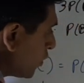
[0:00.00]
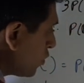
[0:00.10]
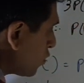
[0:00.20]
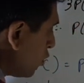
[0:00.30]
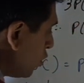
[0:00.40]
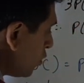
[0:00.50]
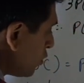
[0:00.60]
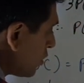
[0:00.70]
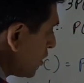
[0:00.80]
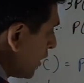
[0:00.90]
So
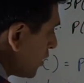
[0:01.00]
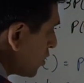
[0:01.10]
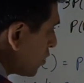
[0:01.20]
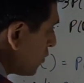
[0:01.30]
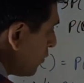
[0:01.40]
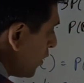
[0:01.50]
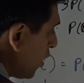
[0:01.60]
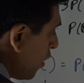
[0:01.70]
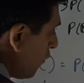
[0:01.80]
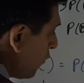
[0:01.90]
6 P
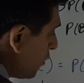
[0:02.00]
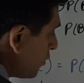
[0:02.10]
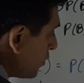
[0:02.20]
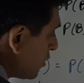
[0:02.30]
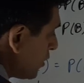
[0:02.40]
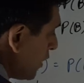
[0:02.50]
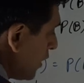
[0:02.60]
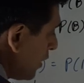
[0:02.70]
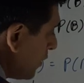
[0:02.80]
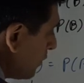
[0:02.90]
of
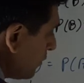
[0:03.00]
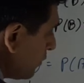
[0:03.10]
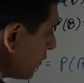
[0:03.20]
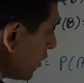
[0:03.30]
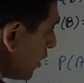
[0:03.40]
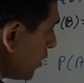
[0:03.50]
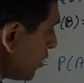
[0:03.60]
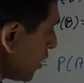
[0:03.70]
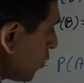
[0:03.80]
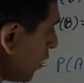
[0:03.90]
C
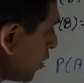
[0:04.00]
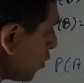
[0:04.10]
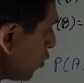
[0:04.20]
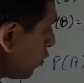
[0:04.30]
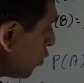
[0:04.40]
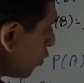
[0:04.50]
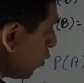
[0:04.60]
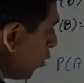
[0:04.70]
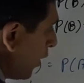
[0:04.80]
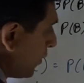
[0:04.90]
is equal to
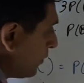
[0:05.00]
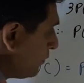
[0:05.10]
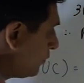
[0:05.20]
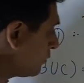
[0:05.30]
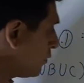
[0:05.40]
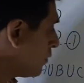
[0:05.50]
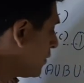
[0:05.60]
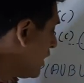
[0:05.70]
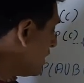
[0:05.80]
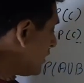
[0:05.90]
1.
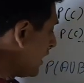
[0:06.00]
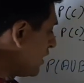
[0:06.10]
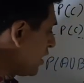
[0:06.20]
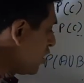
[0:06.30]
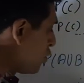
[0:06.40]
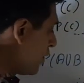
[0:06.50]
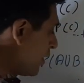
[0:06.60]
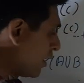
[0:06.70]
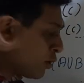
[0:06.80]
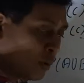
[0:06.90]
See, in the
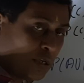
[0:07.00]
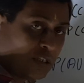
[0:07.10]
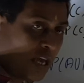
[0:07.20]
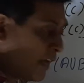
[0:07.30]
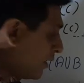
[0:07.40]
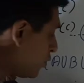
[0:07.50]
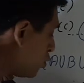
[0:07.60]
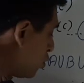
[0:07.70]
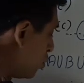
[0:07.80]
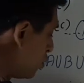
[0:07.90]
denominator 2 is there,
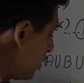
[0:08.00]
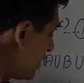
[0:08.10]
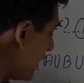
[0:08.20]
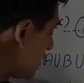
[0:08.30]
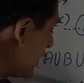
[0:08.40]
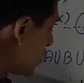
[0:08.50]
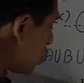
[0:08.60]
so 2 3s are 6,